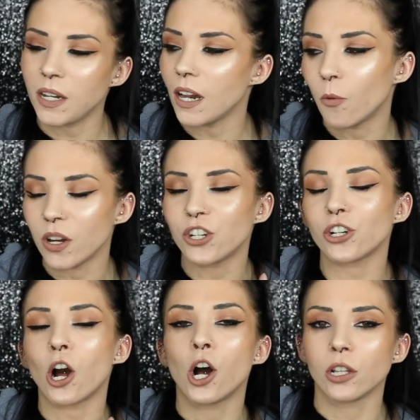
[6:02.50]
to me. We
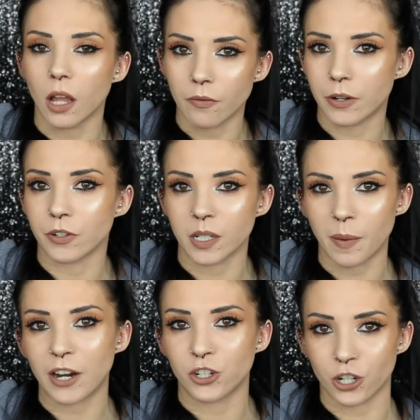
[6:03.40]
should all love and
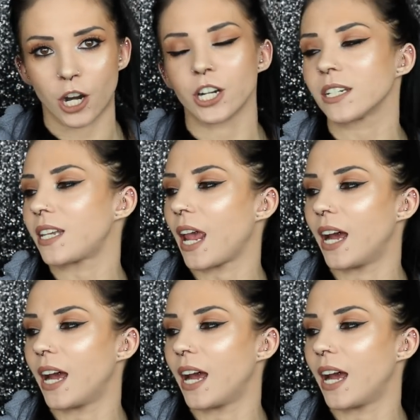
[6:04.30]
respect sharks.